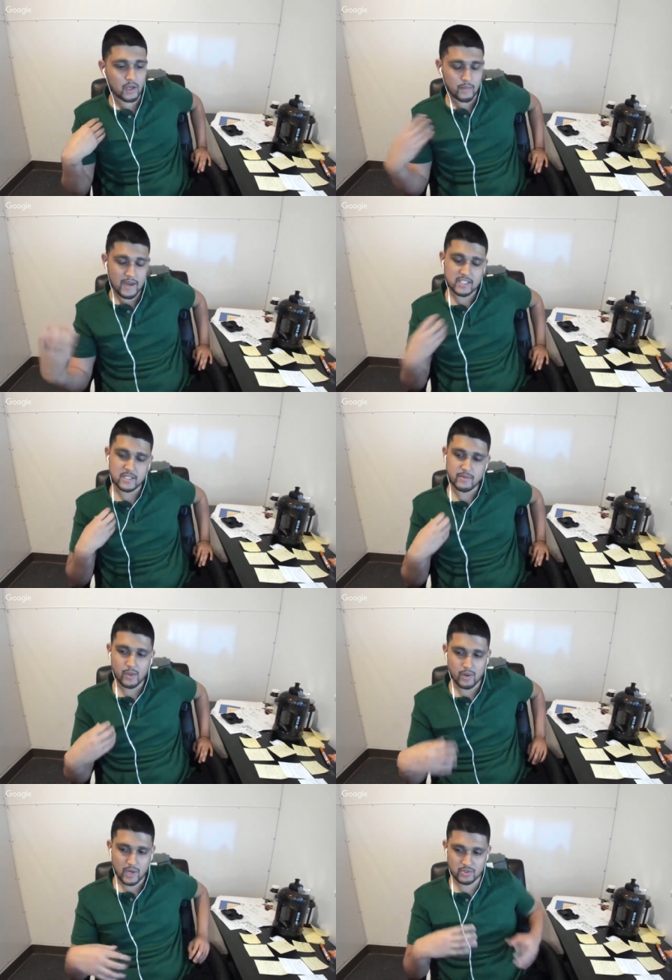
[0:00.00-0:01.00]
a
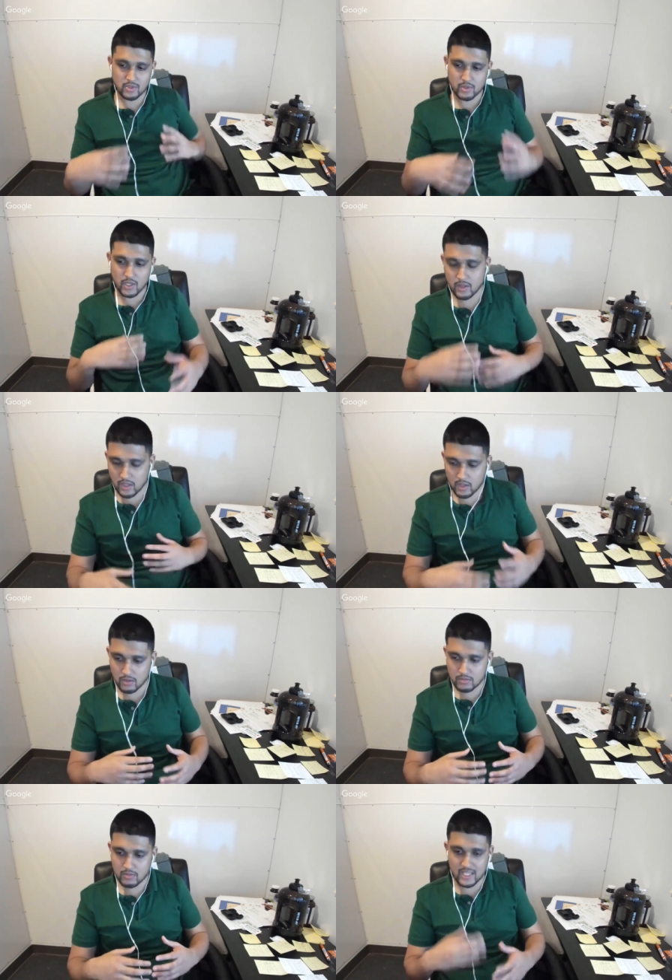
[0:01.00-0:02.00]
mastermind where I was doing, you
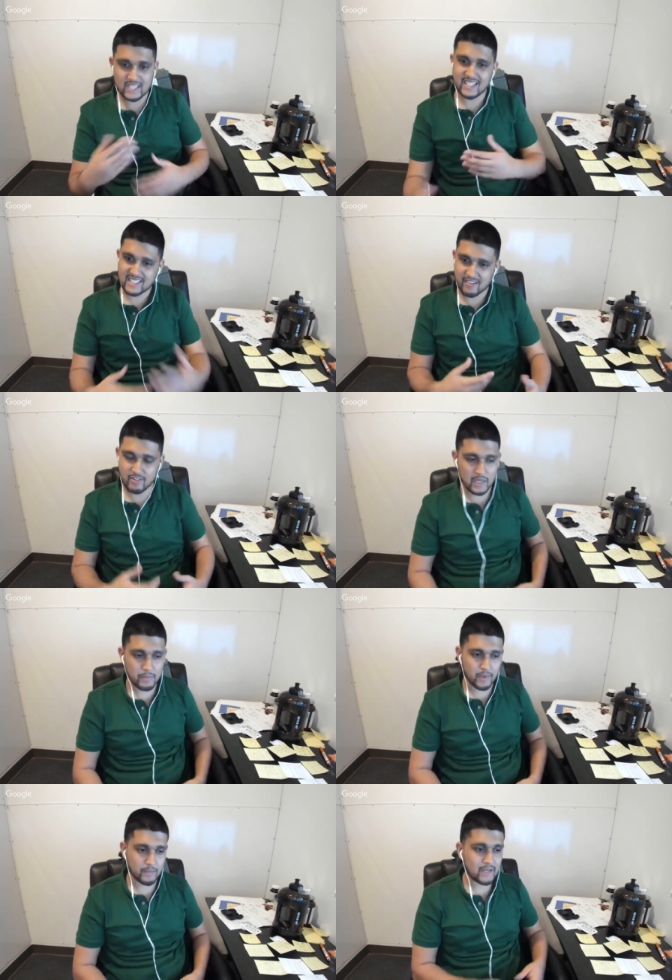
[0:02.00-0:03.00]
know, things like that for
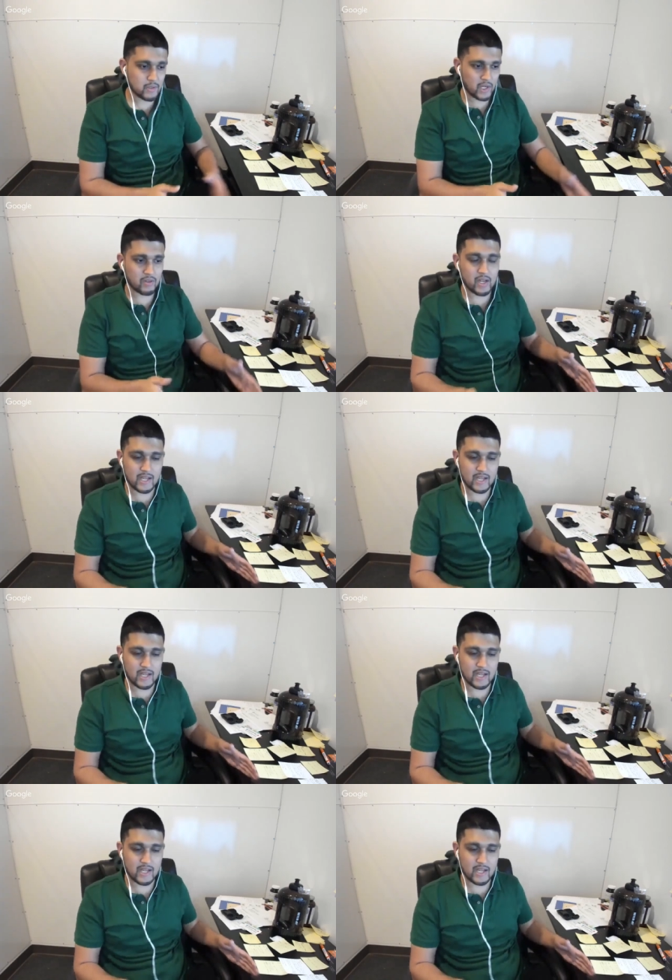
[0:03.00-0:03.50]
people. I'm not doing it right,